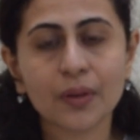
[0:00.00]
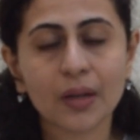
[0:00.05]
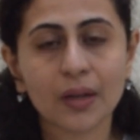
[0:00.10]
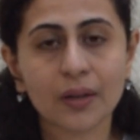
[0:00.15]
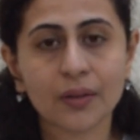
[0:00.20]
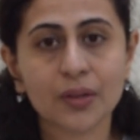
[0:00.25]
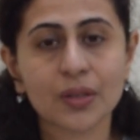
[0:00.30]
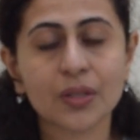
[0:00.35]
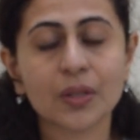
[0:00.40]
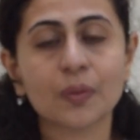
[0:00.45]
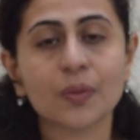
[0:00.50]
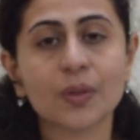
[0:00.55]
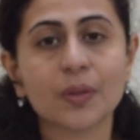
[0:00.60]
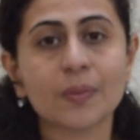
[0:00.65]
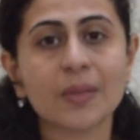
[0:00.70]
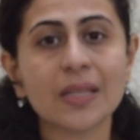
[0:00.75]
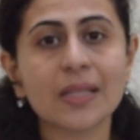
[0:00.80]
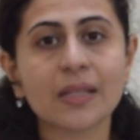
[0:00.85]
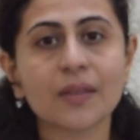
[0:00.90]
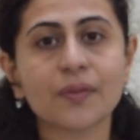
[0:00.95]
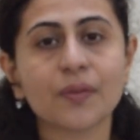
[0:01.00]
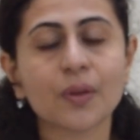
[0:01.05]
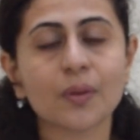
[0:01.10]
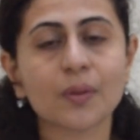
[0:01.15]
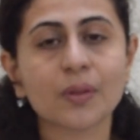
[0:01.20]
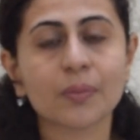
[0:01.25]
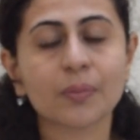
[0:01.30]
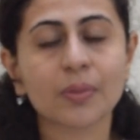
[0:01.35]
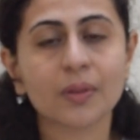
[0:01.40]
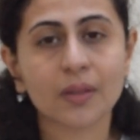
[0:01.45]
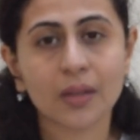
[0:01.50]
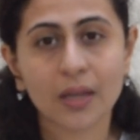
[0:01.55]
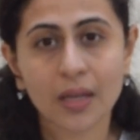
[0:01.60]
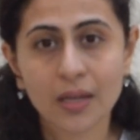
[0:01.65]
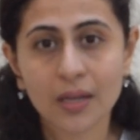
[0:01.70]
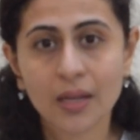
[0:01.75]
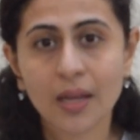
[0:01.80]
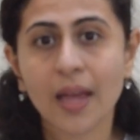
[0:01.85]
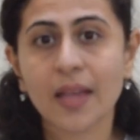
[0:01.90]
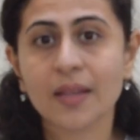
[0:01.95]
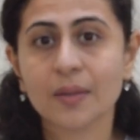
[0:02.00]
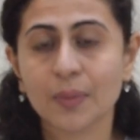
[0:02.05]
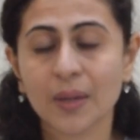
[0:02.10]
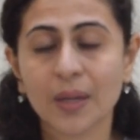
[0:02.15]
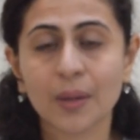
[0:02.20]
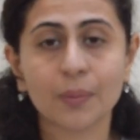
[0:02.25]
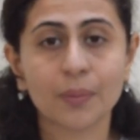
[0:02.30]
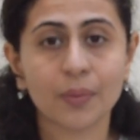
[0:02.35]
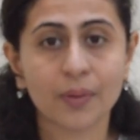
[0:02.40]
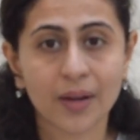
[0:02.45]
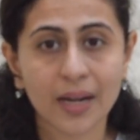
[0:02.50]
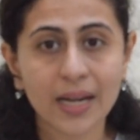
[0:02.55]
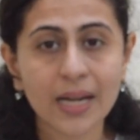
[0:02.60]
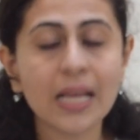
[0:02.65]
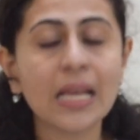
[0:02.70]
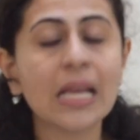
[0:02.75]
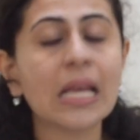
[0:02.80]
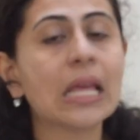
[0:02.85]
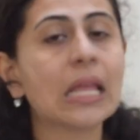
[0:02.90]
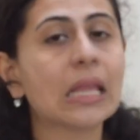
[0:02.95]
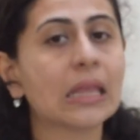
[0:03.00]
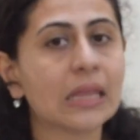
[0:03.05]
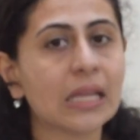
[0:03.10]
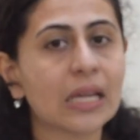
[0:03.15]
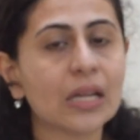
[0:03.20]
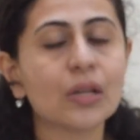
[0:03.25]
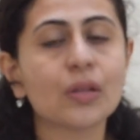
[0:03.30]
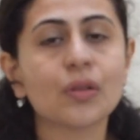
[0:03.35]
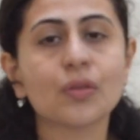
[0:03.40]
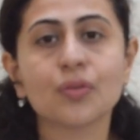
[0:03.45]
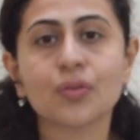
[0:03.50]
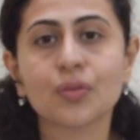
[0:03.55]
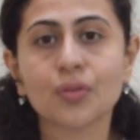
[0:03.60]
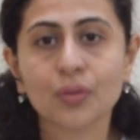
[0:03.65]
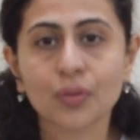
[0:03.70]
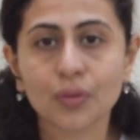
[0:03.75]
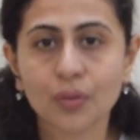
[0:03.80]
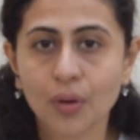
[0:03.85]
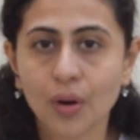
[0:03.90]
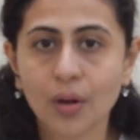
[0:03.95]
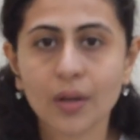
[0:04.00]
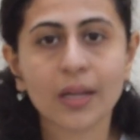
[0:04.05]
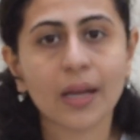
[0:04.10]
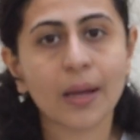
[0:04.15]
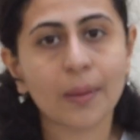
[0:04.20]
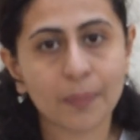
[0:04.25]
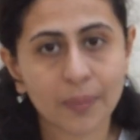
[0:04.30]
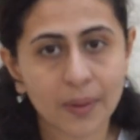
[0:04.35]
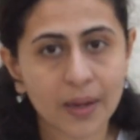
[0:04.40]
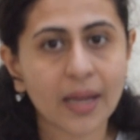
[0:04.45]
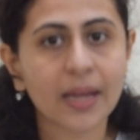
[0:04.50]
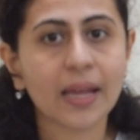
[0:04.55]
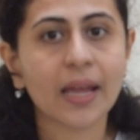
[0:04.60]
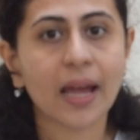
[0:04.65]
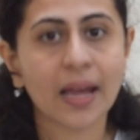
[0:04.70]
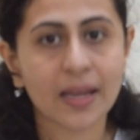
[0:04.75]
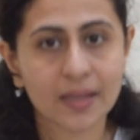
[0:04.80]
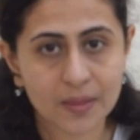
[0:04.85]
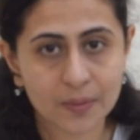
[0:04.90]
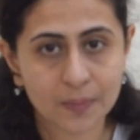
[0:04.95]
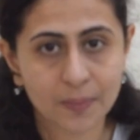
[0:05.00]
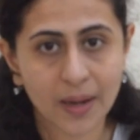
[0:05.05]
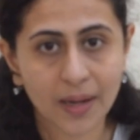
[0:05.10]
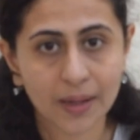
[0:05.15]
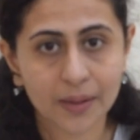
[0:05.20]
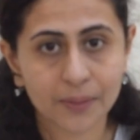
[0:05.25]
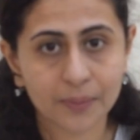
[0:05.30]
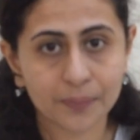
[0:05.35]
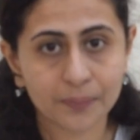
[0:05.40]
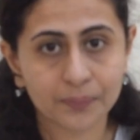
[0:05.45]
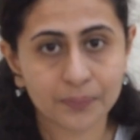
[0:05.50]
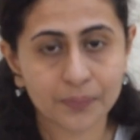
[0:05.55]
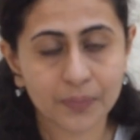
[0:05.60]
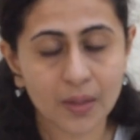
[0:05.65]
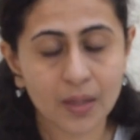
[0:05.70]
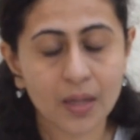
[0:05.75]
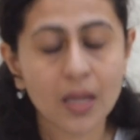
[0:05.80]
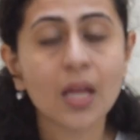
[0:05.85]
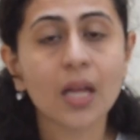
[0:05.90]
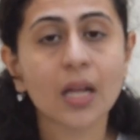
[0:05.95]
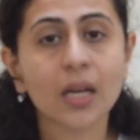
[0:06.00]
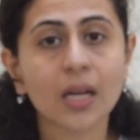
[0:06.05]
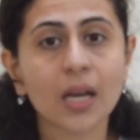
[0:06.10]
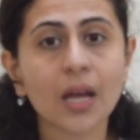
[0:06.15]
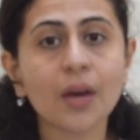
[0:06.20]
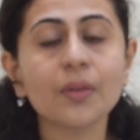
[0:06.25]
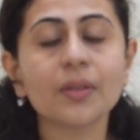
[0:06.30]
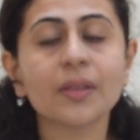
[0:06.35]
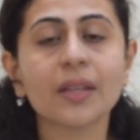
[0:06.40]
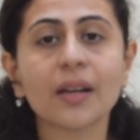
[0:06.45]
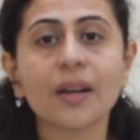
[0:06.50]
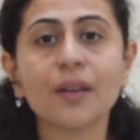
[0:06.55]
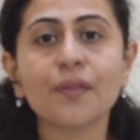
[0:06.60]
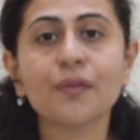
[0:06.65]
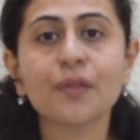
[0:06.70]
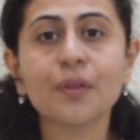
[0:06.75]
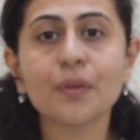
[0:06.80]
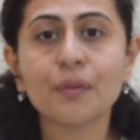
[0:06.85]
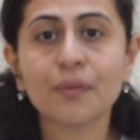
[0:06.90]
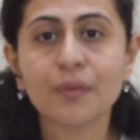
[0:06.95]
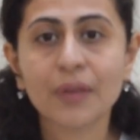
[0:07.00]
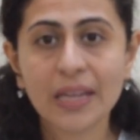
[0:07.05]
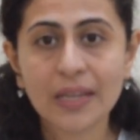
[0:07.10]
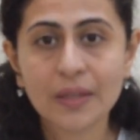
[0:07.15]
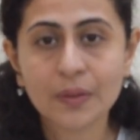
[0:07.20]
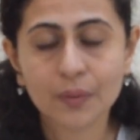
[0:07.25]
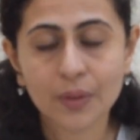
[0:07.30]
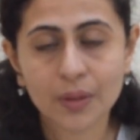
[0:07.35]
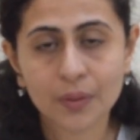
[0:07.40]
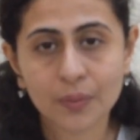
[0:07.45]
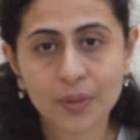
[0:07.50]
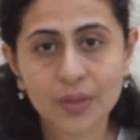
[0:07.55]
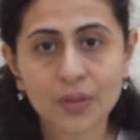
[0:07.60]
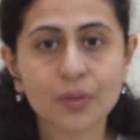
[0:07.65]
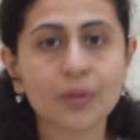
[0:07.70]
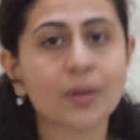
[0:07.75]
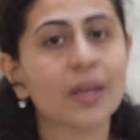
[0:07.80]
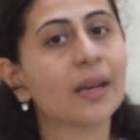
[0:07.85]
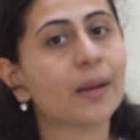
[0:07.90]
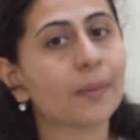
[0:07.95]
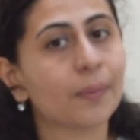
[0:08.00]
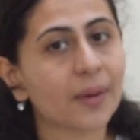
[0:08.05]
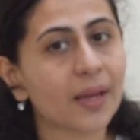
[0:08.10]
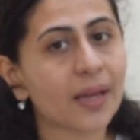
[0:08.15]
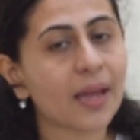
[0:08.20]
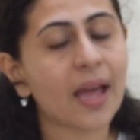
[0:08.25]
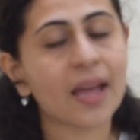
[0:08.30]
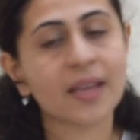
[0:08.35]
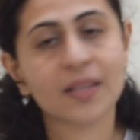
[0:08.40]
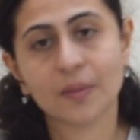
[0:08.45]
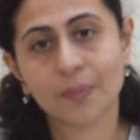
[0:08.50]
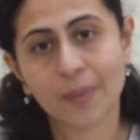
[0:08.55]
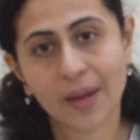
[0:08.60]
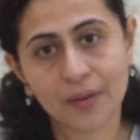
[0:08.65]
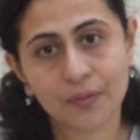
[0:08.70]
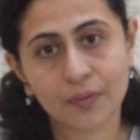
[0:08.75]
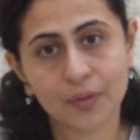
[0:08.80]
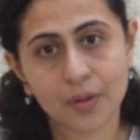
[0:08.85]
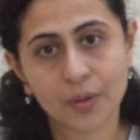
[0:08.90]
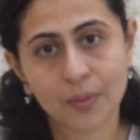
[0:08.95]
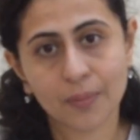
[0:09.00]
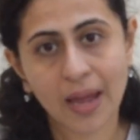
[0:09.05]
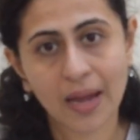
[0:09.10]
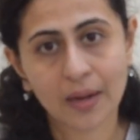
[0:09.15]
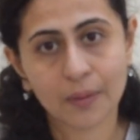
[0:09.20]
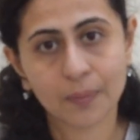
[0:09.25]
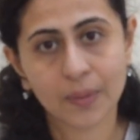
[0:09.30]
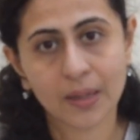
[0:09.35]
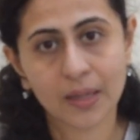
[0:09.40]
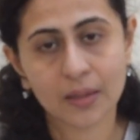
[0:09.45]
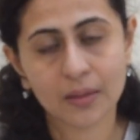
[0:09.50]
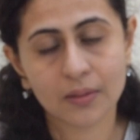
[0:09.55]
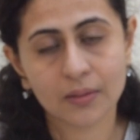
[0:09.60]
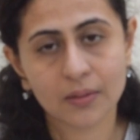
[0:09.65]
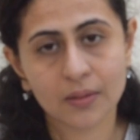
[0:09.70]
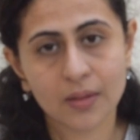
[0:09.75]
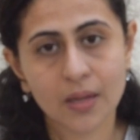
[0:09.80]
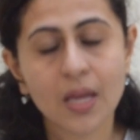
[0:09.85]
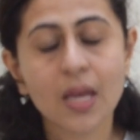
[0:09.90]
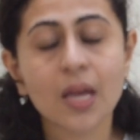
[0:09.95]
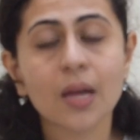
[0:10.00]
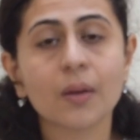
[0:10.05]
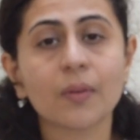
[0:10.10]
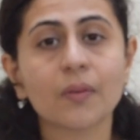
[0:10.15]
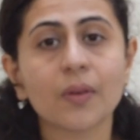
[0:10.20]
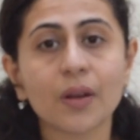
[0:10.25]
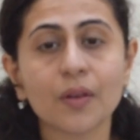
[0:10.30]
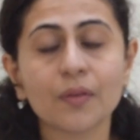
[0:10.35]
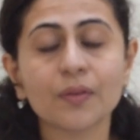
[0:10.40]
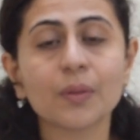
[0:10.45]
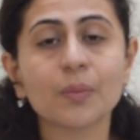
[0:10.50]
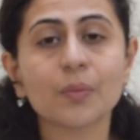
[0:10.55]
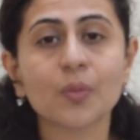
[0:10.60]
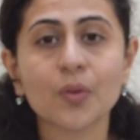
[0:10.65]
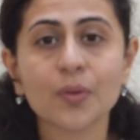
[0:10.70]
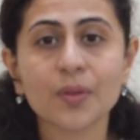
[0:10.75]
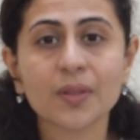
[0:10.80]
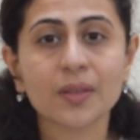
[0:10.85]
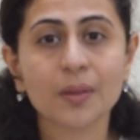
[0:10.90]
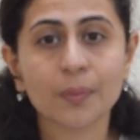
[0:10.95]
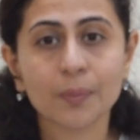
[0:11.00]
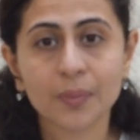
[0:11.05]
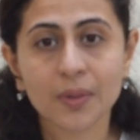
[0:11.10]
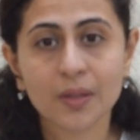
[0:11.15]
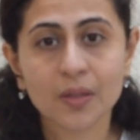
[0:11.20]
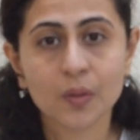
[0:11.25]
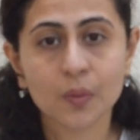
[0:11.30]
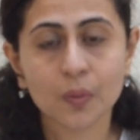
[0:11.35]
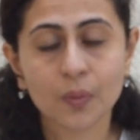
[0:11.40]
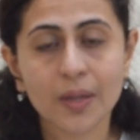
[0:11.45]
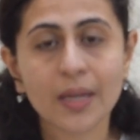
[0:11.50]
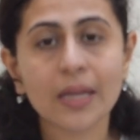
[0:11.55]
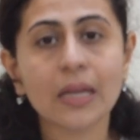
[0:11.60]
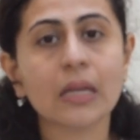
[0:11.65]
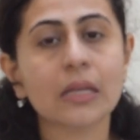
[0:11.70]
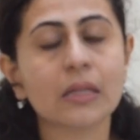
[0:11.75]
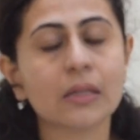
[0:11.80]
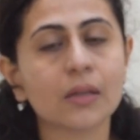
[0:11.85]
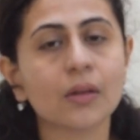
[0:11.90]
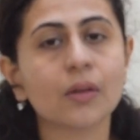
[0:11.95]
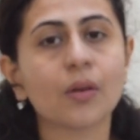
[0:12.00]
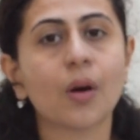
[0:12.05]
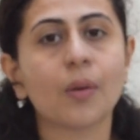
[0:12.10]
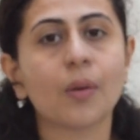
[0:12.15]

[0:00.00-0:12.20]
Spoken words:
condition, which means if your skin has become red, then you should not apply ice pack. Now there are a few ways with which you can apply ice pack for your back pain. One of the most simplest way is the